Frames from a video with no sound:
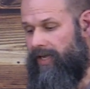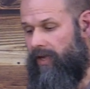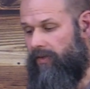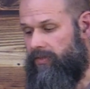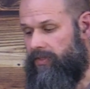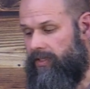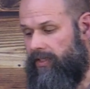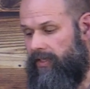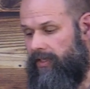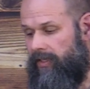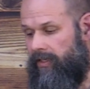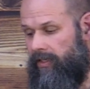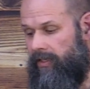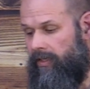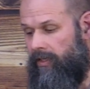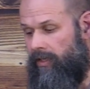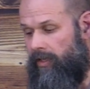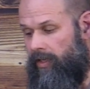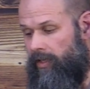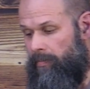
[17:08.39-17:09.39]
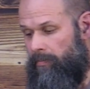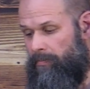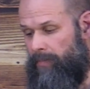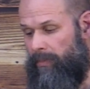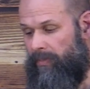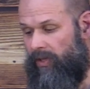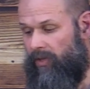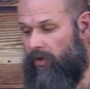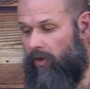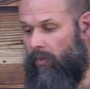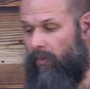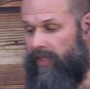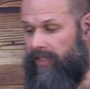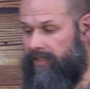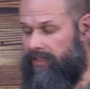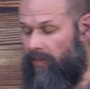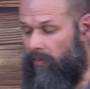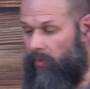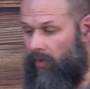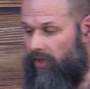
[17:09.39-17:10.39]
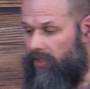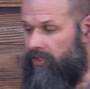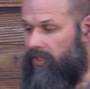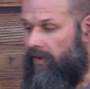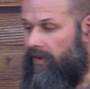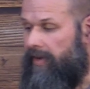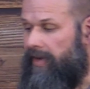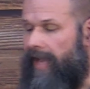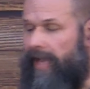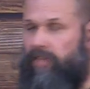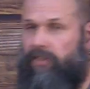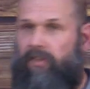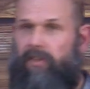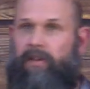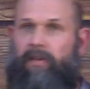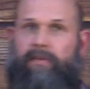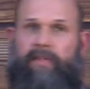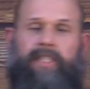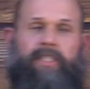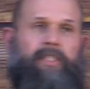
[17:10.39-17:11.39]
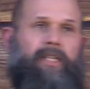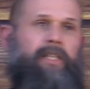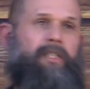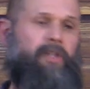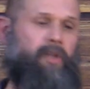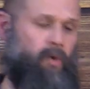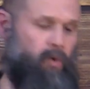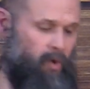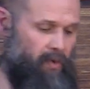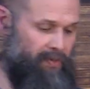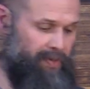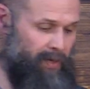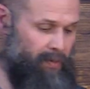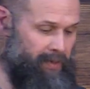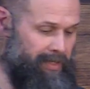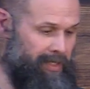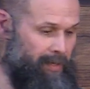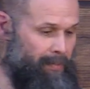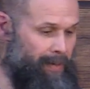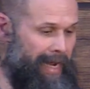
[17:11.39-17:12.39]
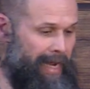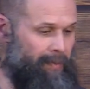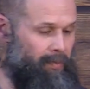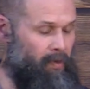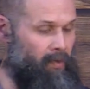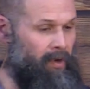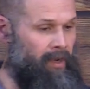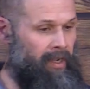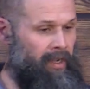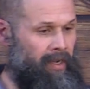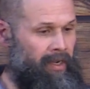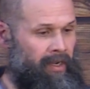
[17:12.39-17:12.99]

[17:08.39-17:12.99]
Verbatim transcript: counseling. Biblical wisdom works on a natural level. This is such a cool thing with the Bible.